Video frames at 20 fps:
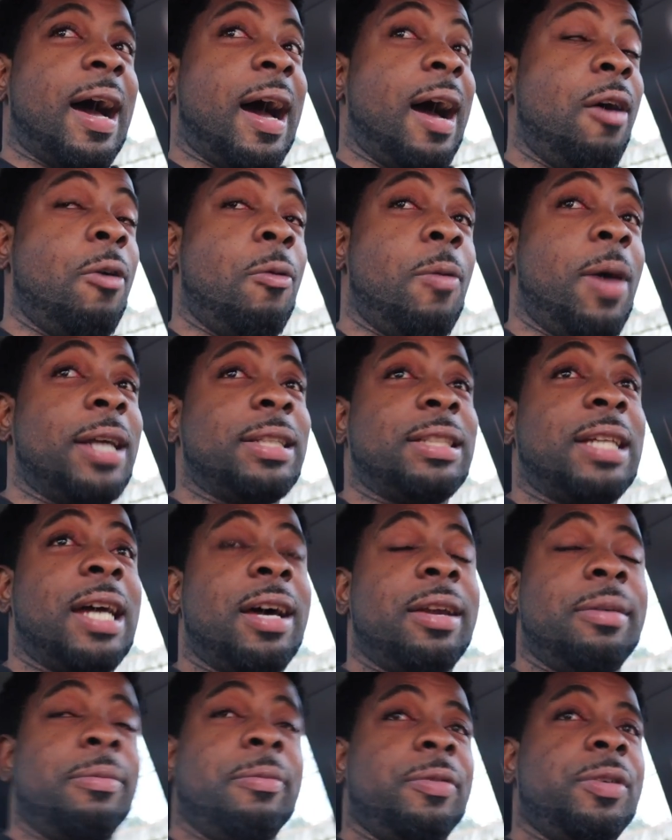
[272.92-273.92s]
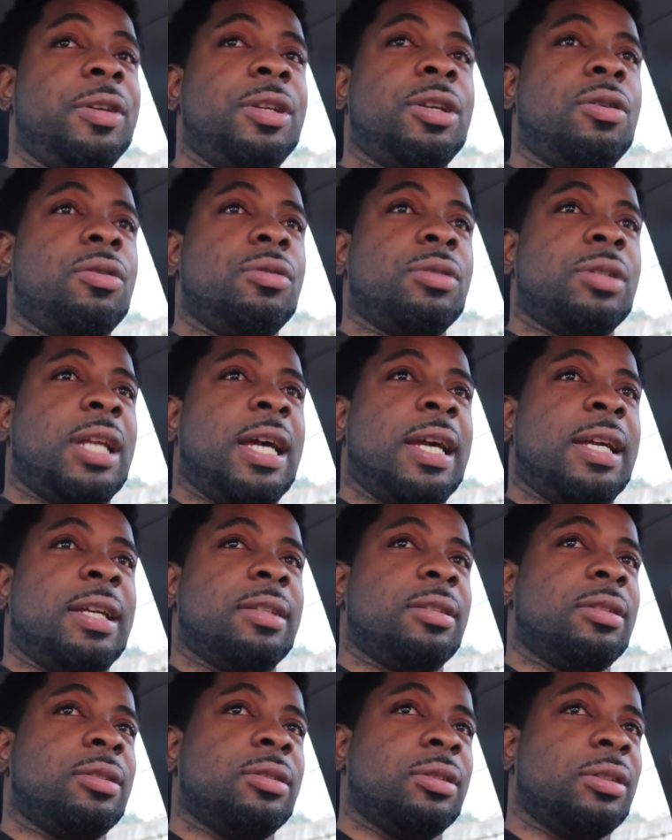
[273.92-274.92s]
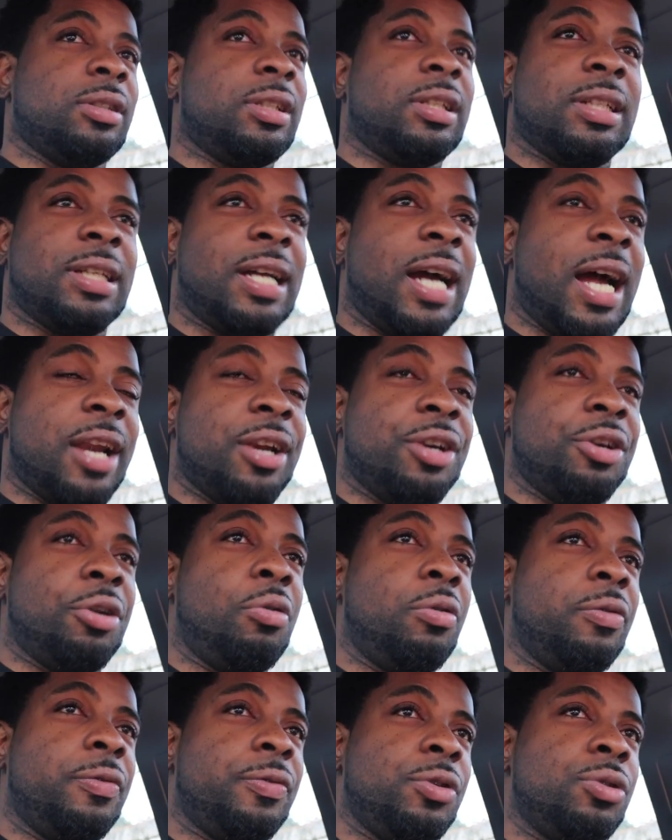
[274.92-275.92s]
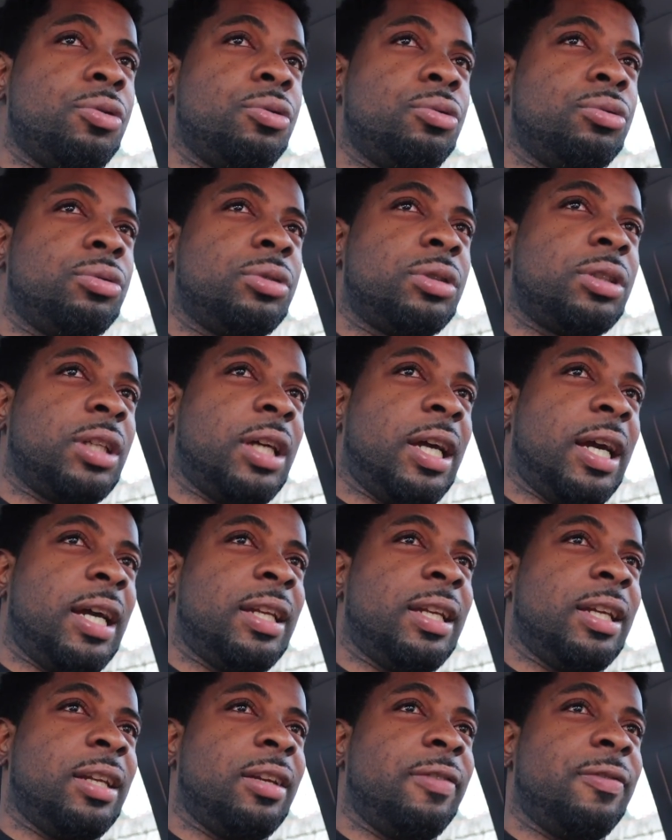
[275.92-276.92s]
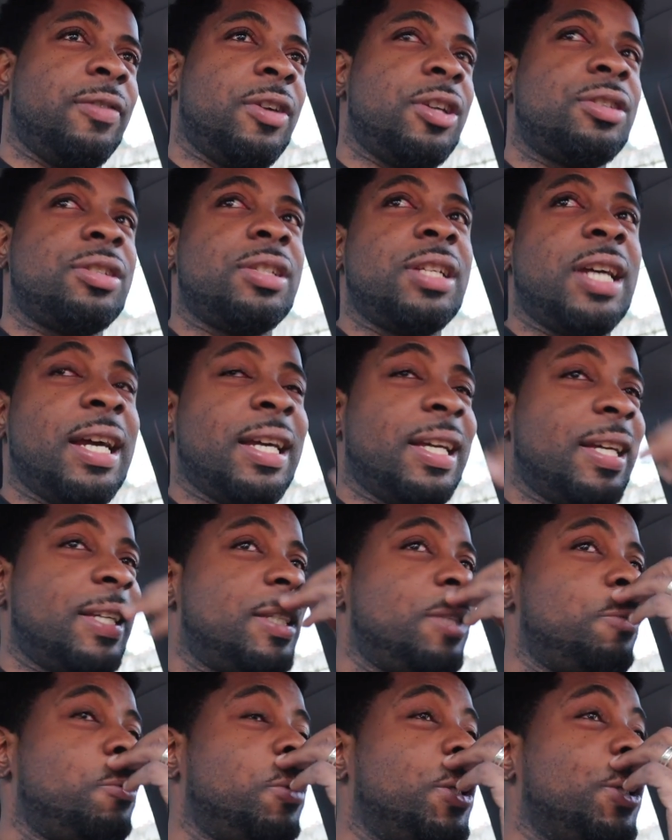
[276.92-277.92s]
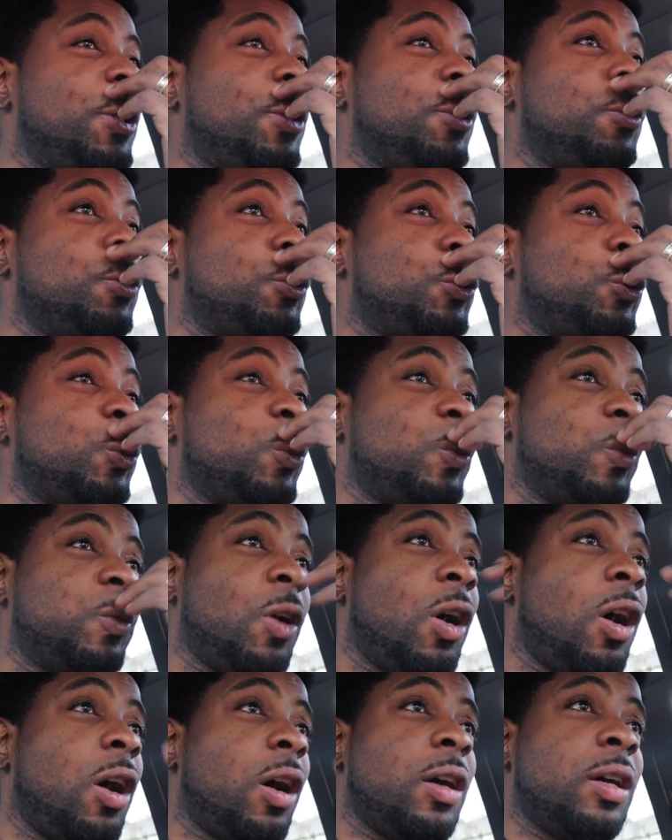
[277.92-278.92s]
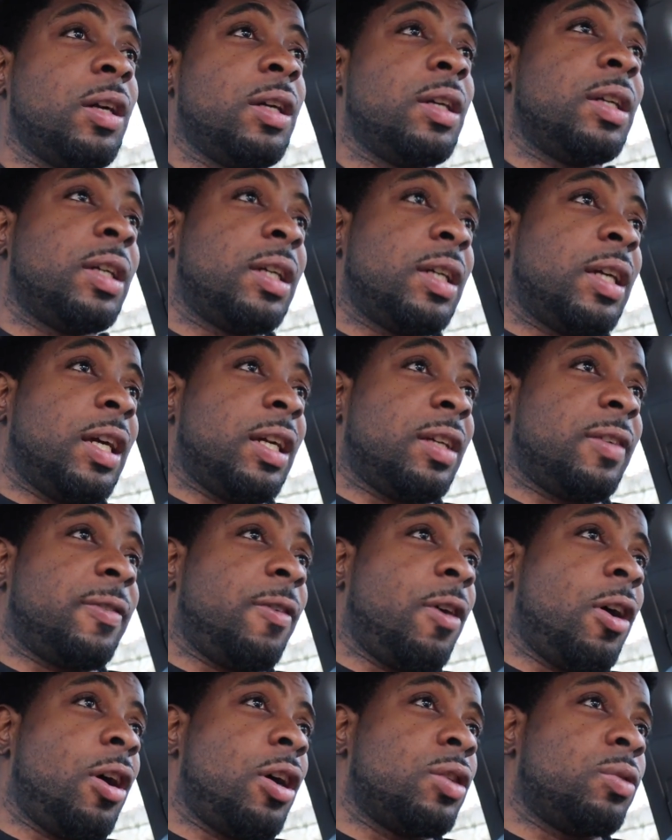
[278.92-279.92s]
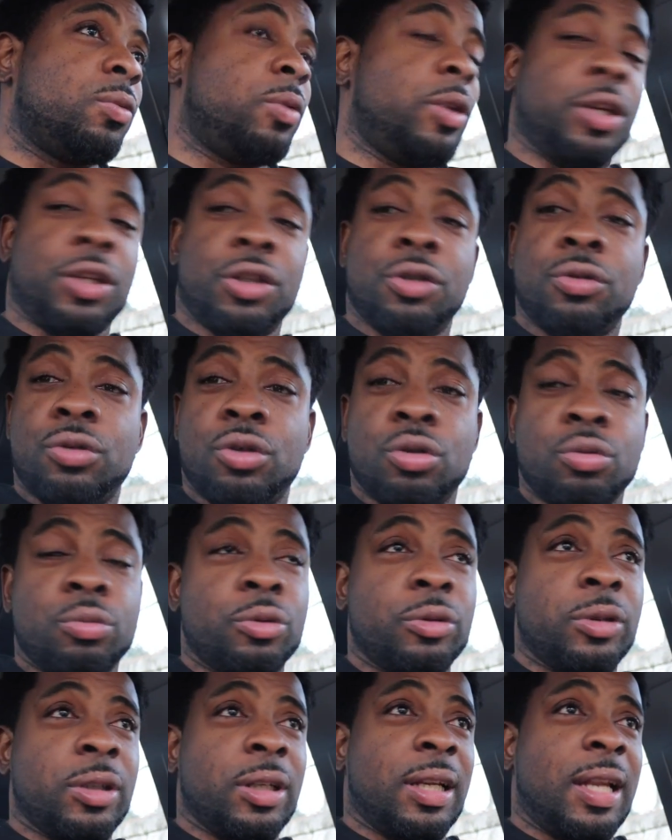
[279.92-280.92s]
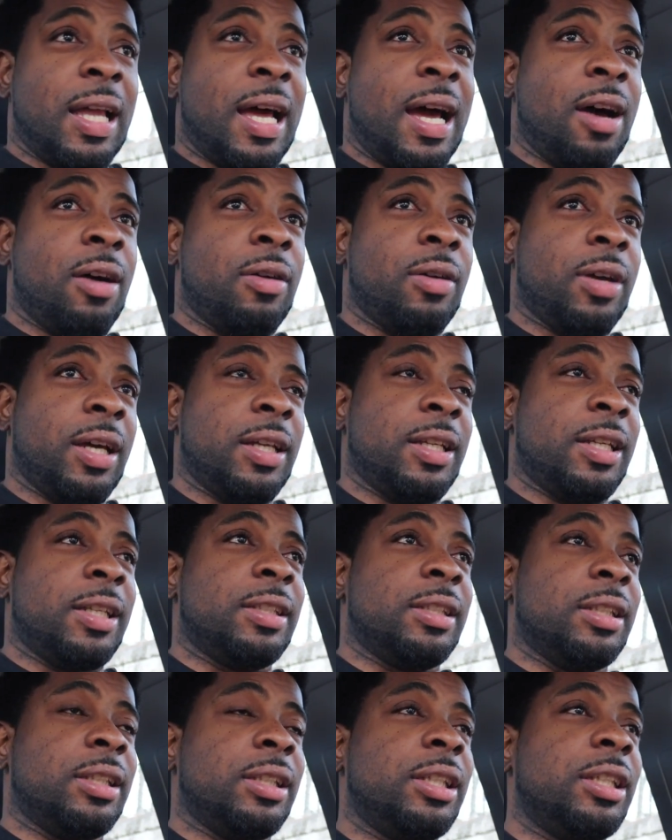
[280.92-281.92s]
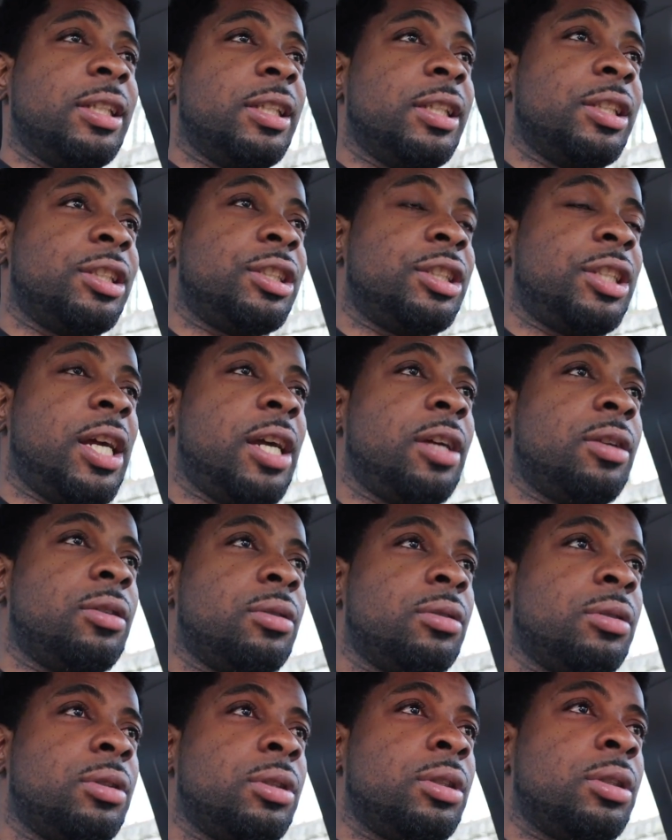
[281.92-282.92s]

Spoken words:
I watched how them videos, like, got no views. And then eventually, I guess he went a little too far as what YouTube would allow, and they deleted his channel.